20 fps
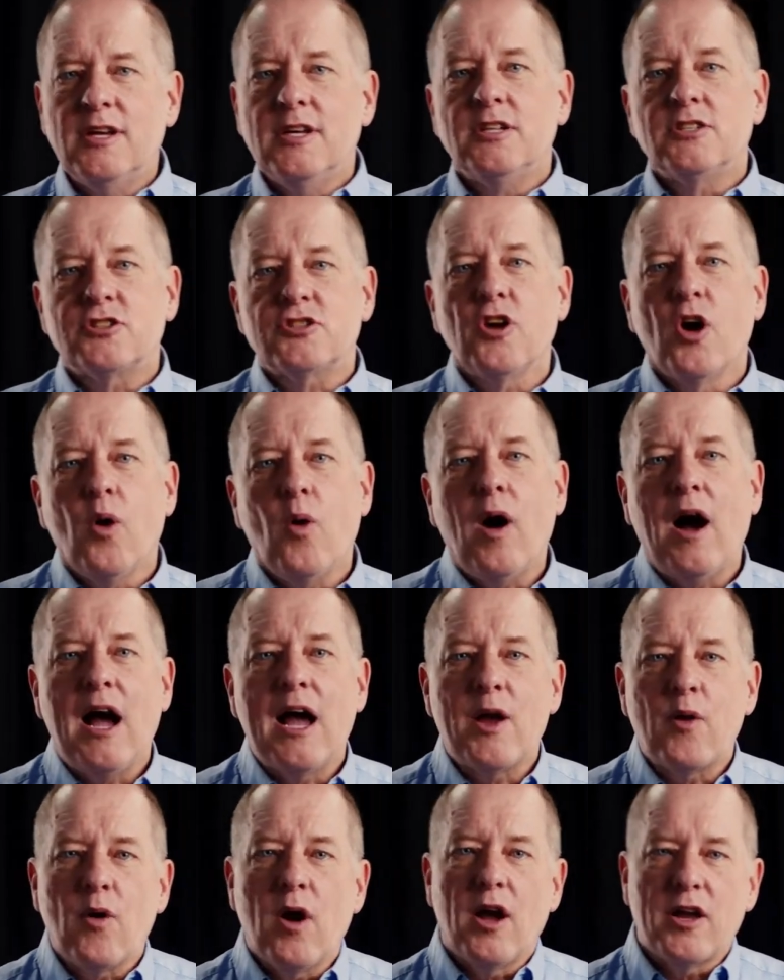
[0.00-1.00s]
So
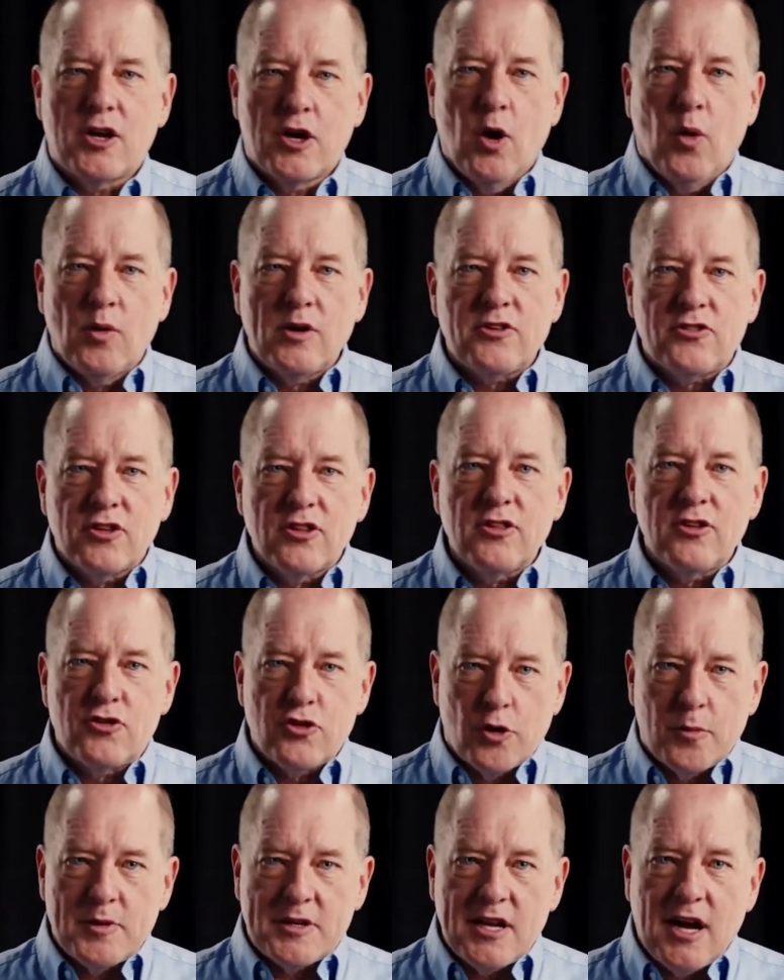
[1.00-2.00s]
I, I go into the
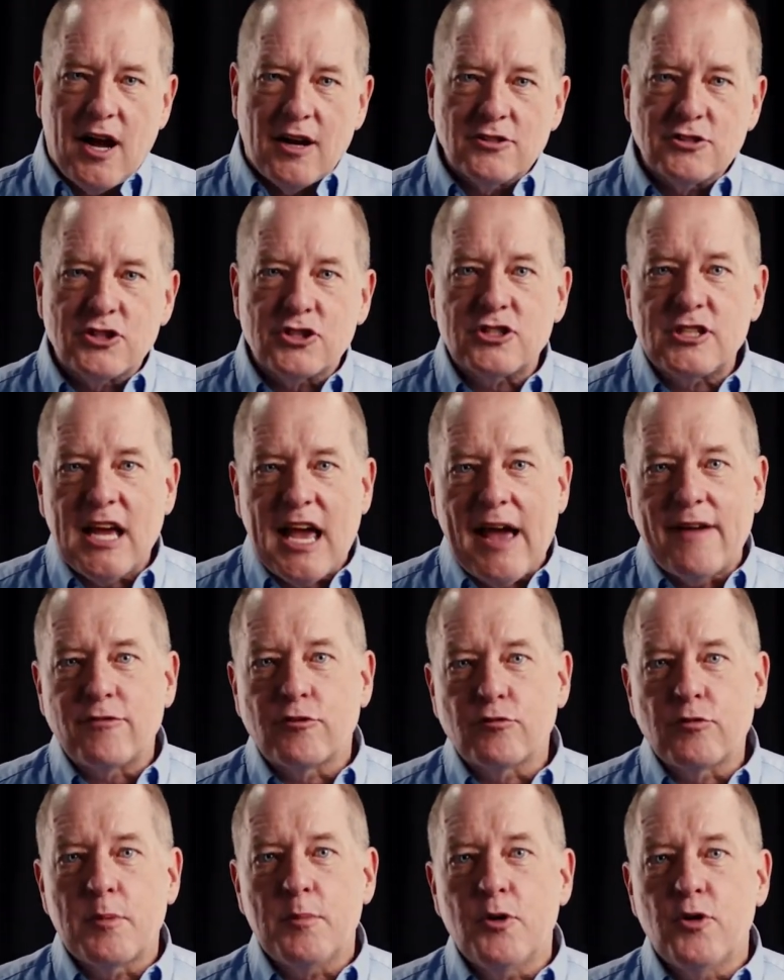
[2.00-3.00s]
dermatologist to have
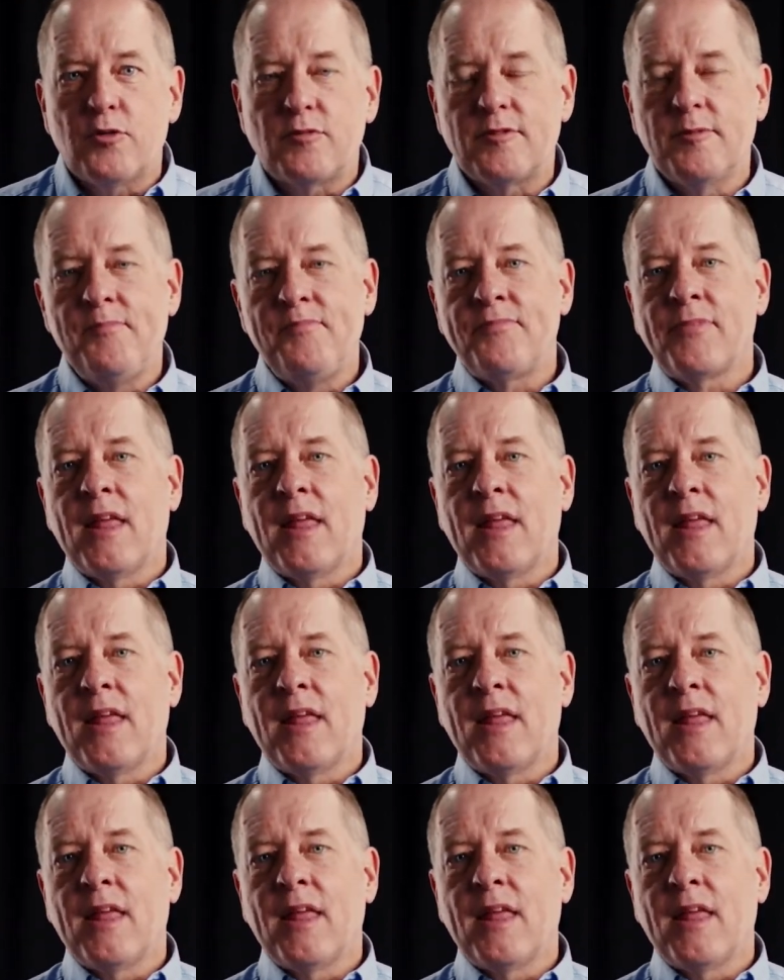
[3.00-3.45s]
it removed.